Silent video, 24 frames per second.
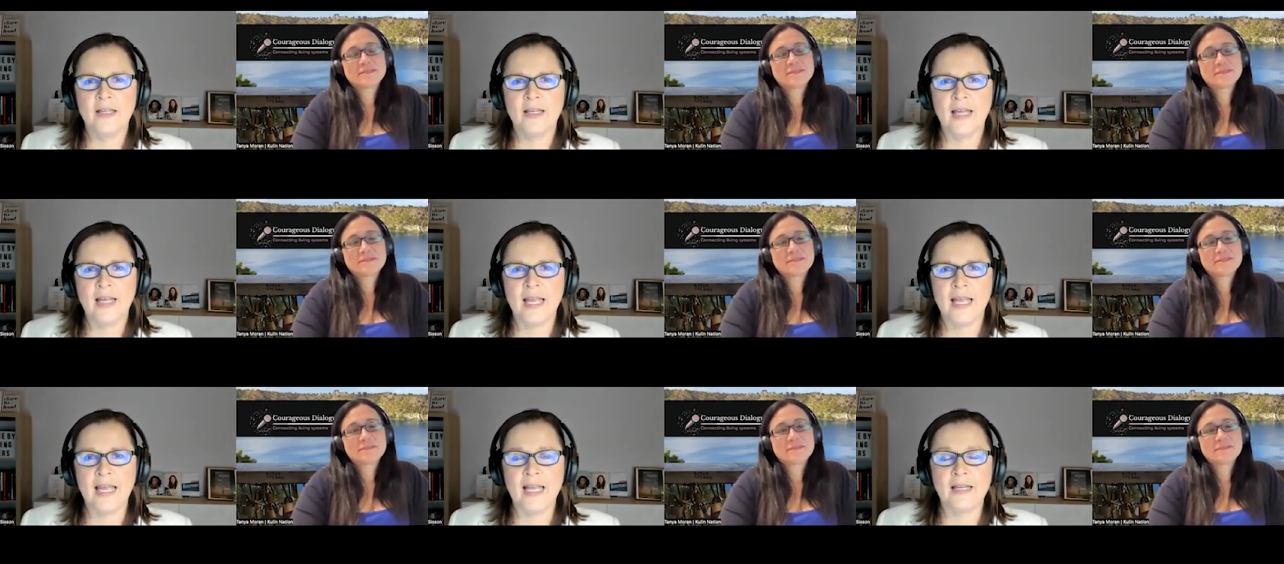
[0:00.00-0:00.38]

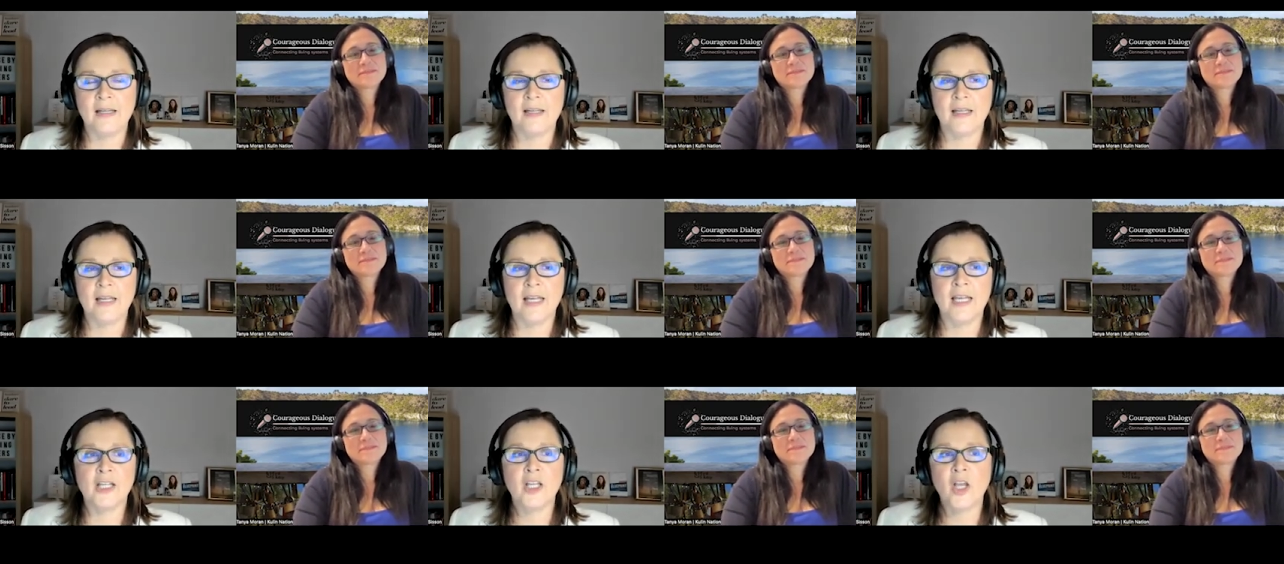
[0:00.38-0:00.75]

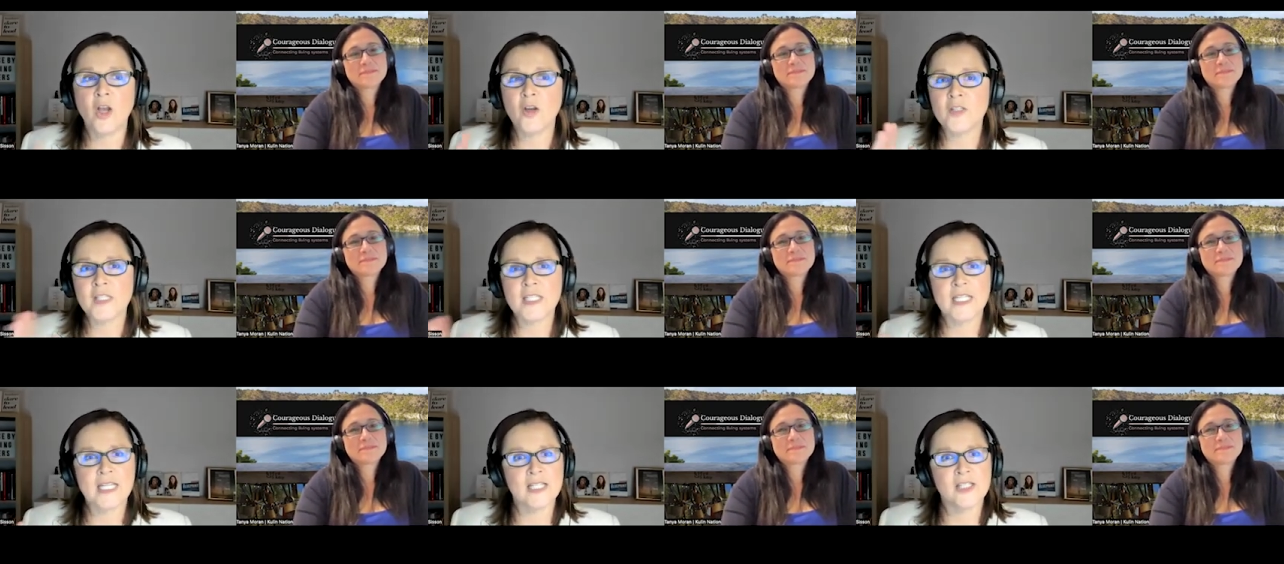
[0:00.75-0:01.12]
Speaker 1: And it
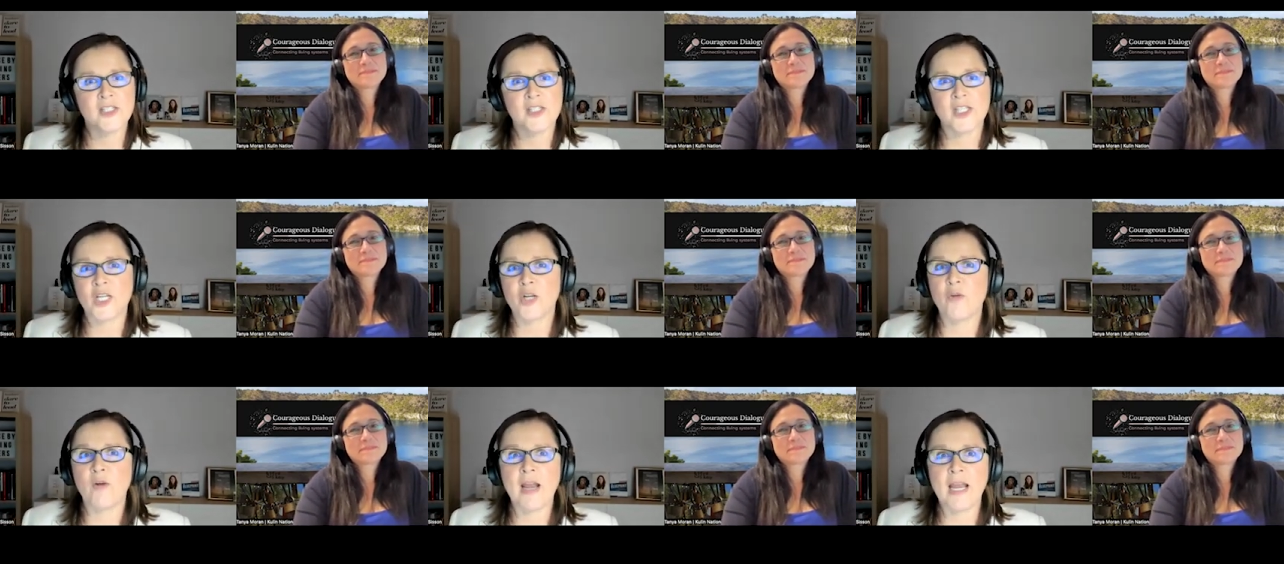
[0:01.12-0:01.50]
goes
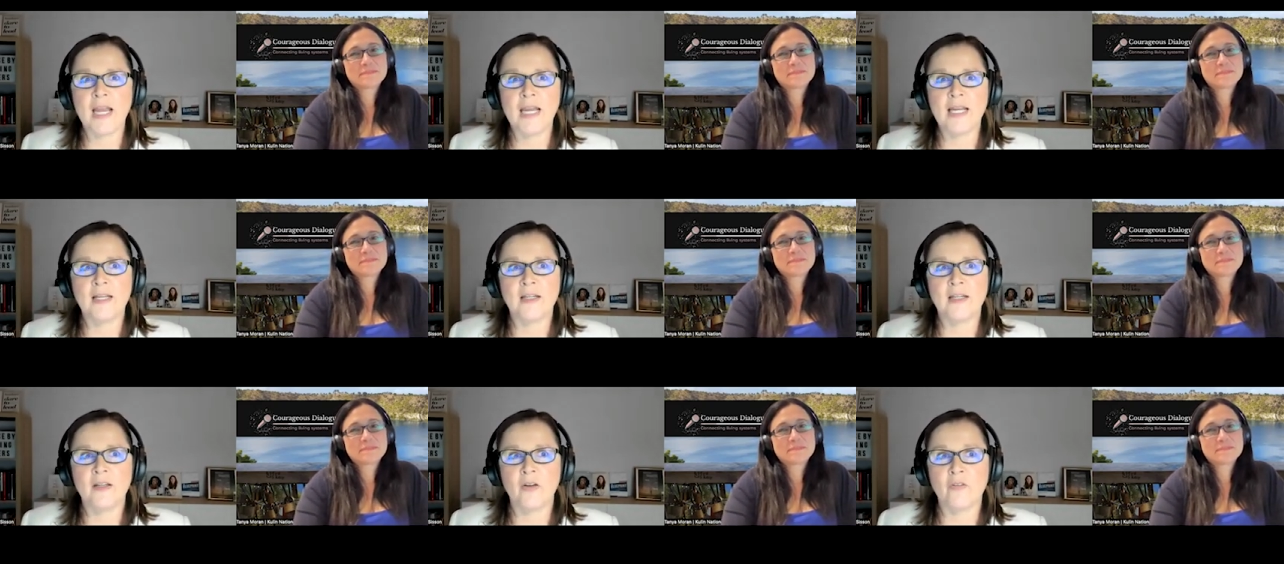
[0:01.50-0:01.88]
against the
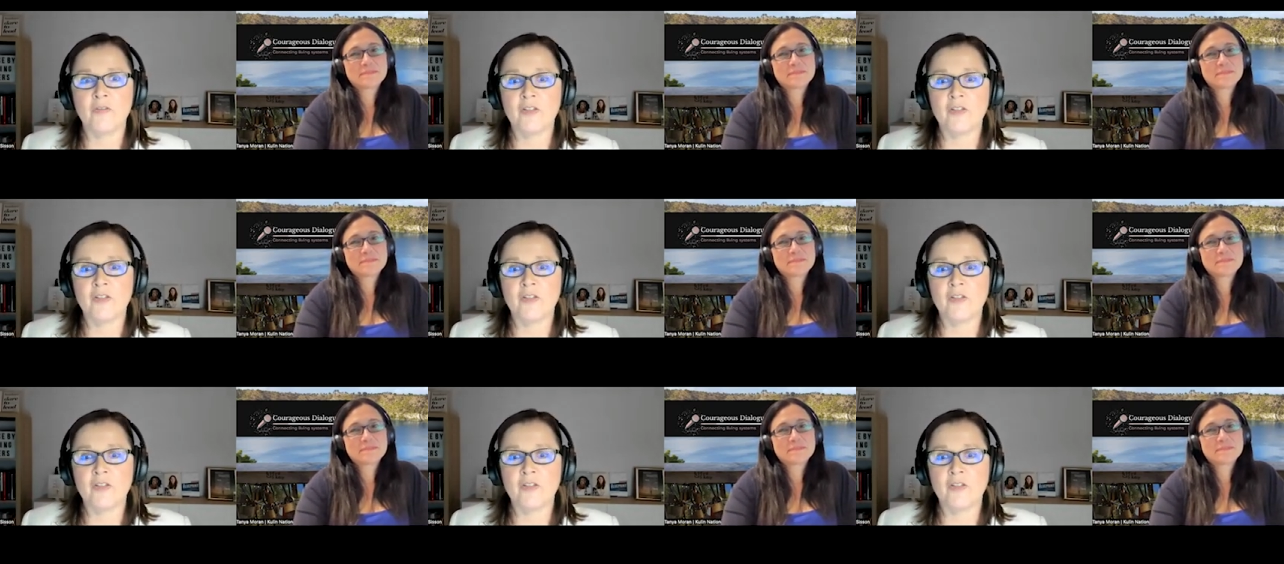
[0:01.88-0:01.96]
grain